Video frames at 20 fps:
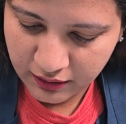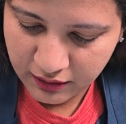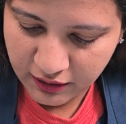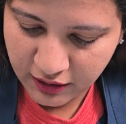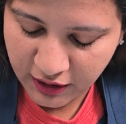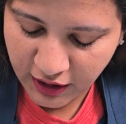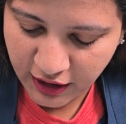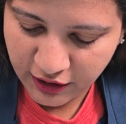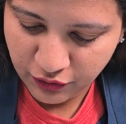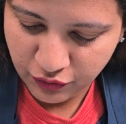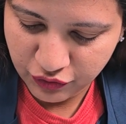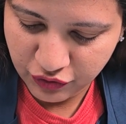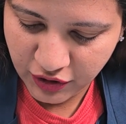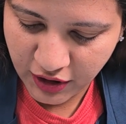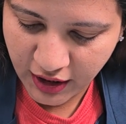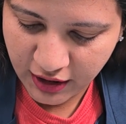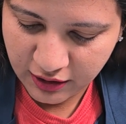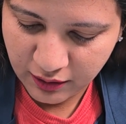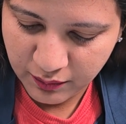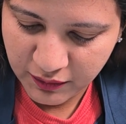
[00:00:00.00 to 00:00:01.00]
the
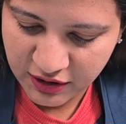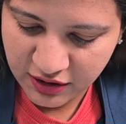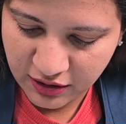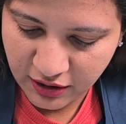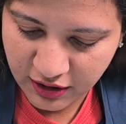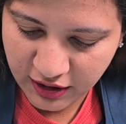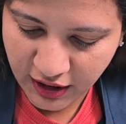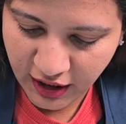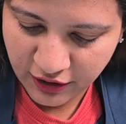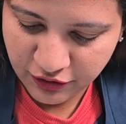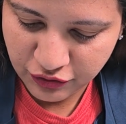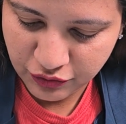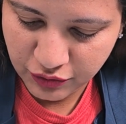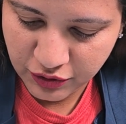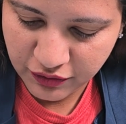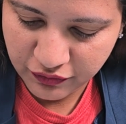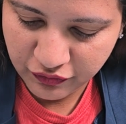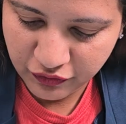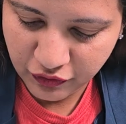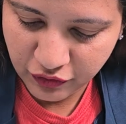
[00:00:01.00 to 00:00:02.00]
nitrogen atom is attached to
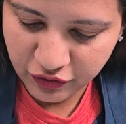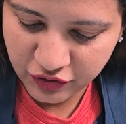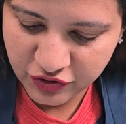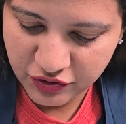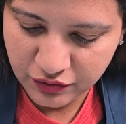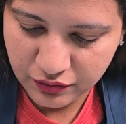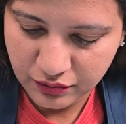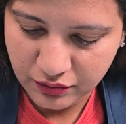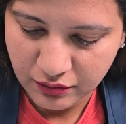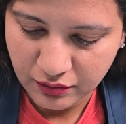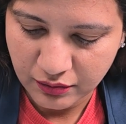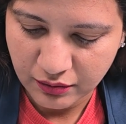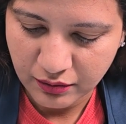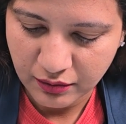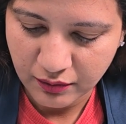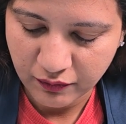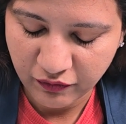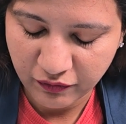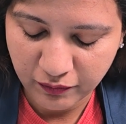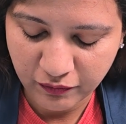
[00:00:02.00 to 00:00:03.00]
the first
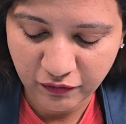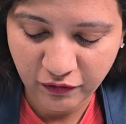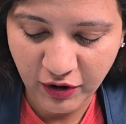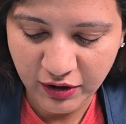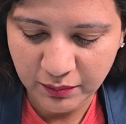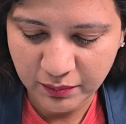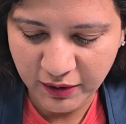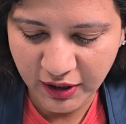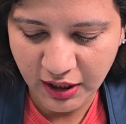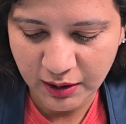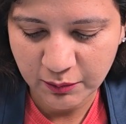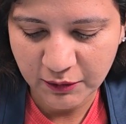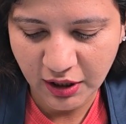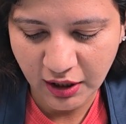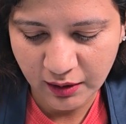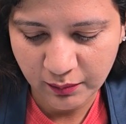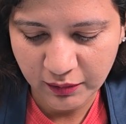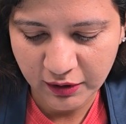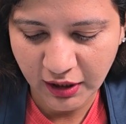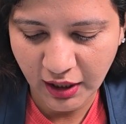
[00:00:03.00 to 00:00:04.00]
1'
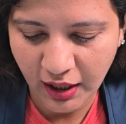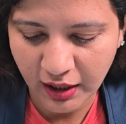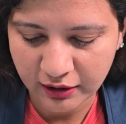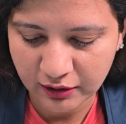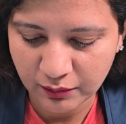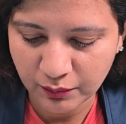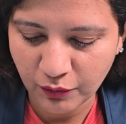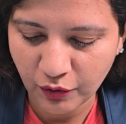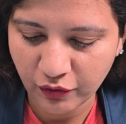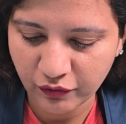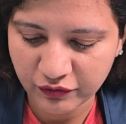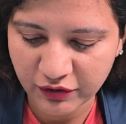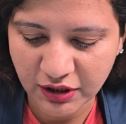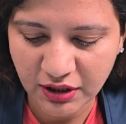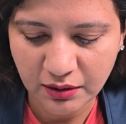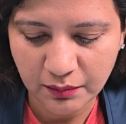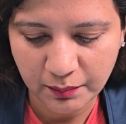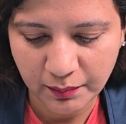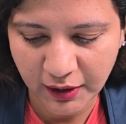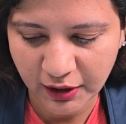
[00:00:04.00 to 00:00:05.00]
carbon atom of
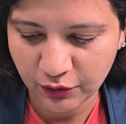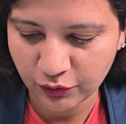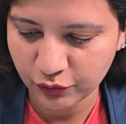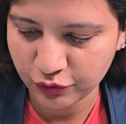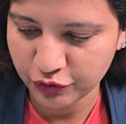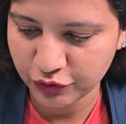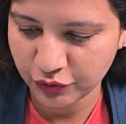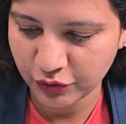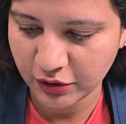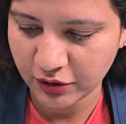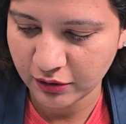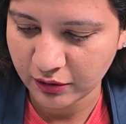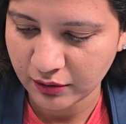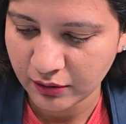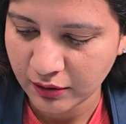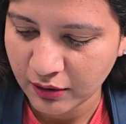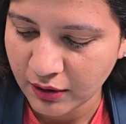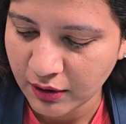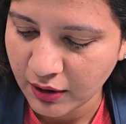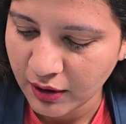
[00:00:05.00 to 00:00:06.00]
the pentose sugar.
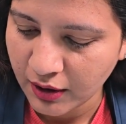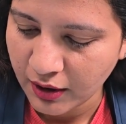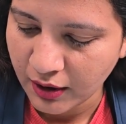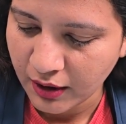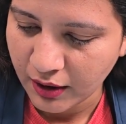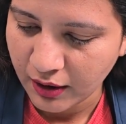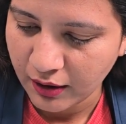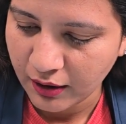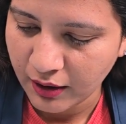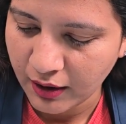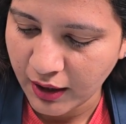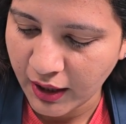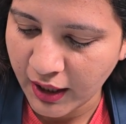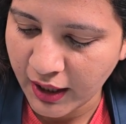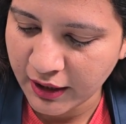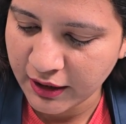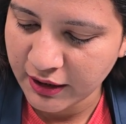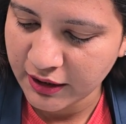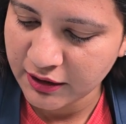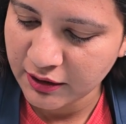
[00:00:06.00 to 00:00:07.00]

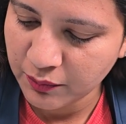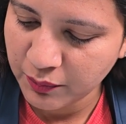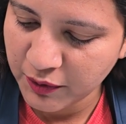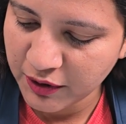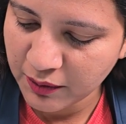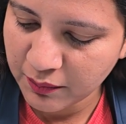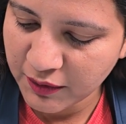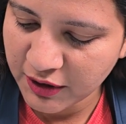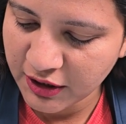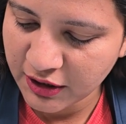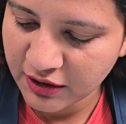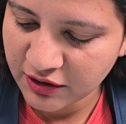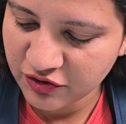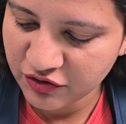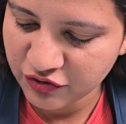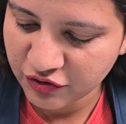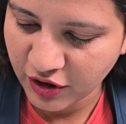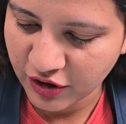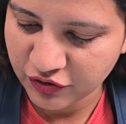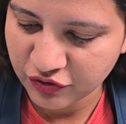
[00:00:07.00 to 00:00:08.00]
And in the pyrimidine
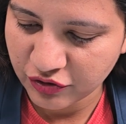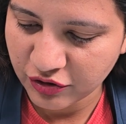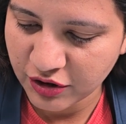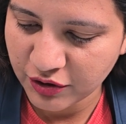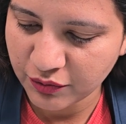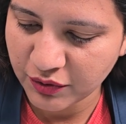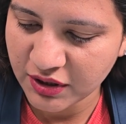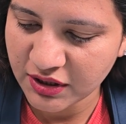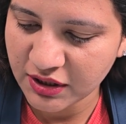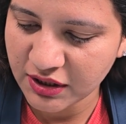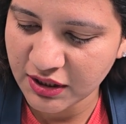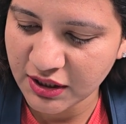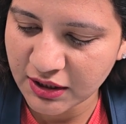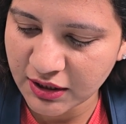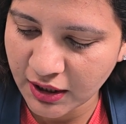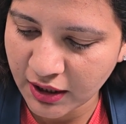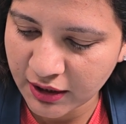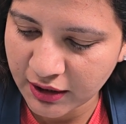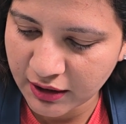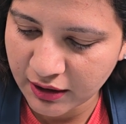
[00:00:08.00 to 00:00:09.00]
structure, you can see
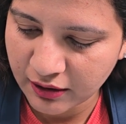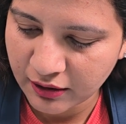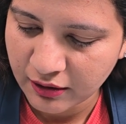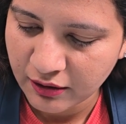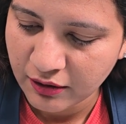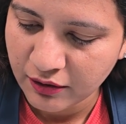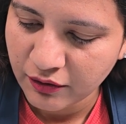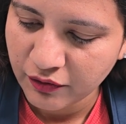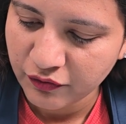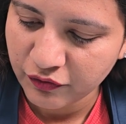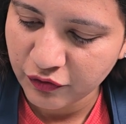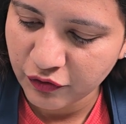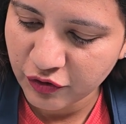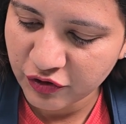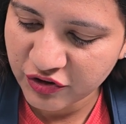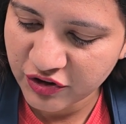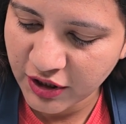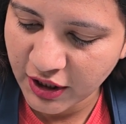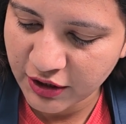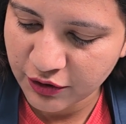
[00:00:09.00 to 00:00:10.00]
that
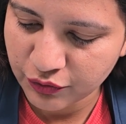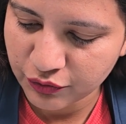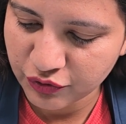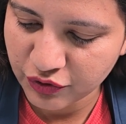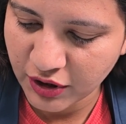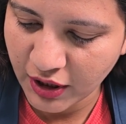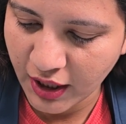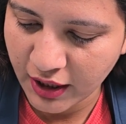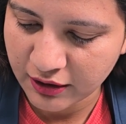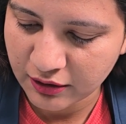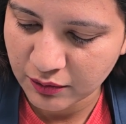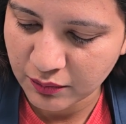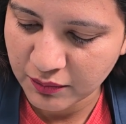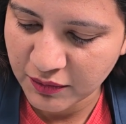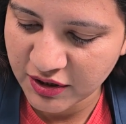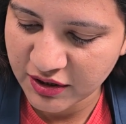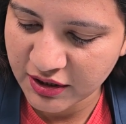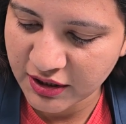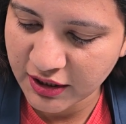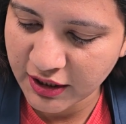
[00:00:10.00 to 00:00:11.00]
first nitrogen atom
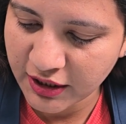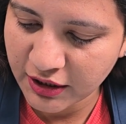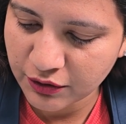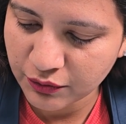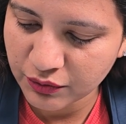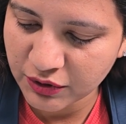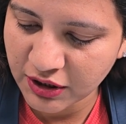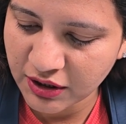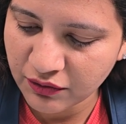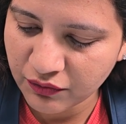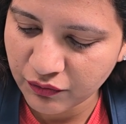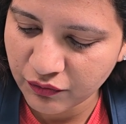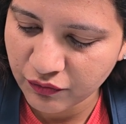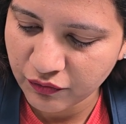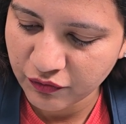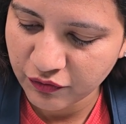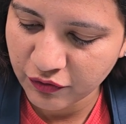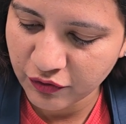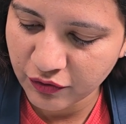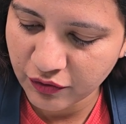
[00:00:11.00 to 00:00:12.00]
is linked to the
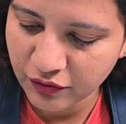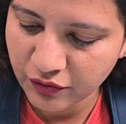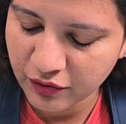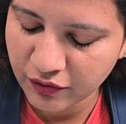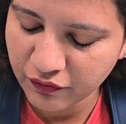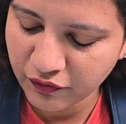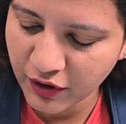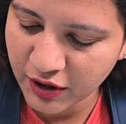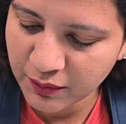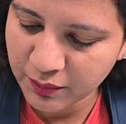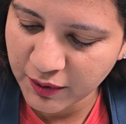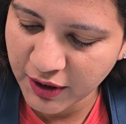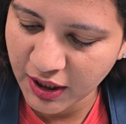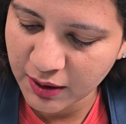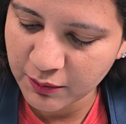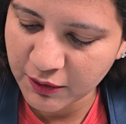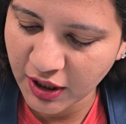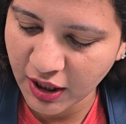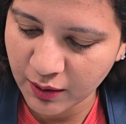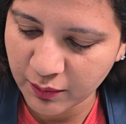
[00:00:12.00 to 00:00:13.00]

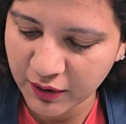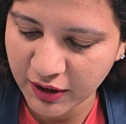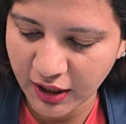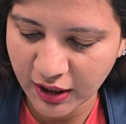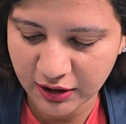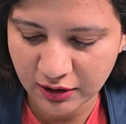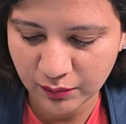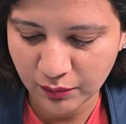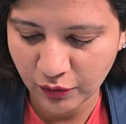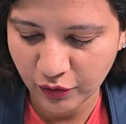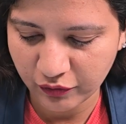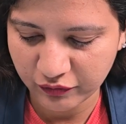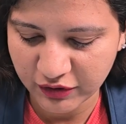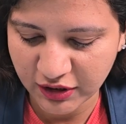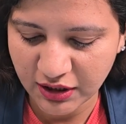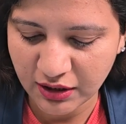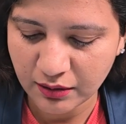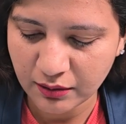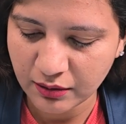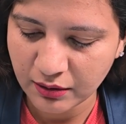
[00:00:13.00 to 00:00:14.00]
1' carbon atom of
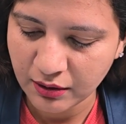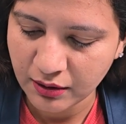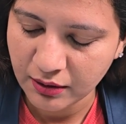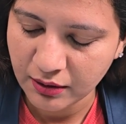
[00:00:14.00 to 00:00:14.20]
the